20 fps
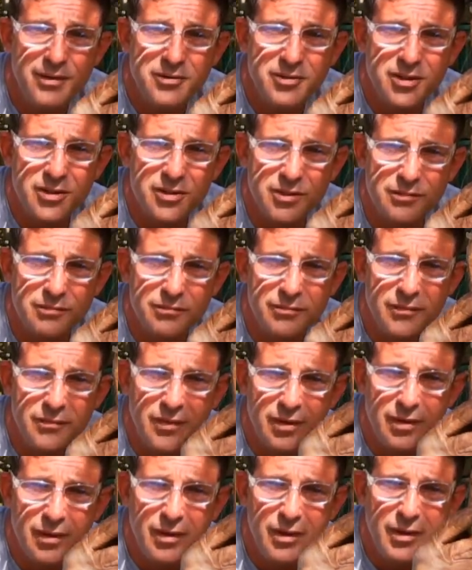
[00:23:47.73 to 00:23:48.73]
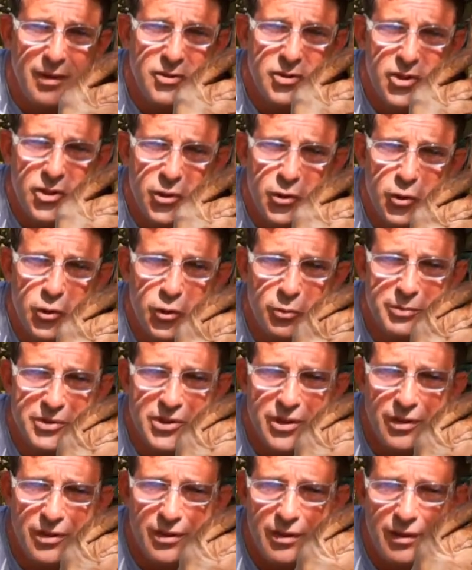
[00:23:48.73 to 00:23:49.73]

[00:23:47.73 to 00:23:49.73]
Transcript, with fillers: just tubes.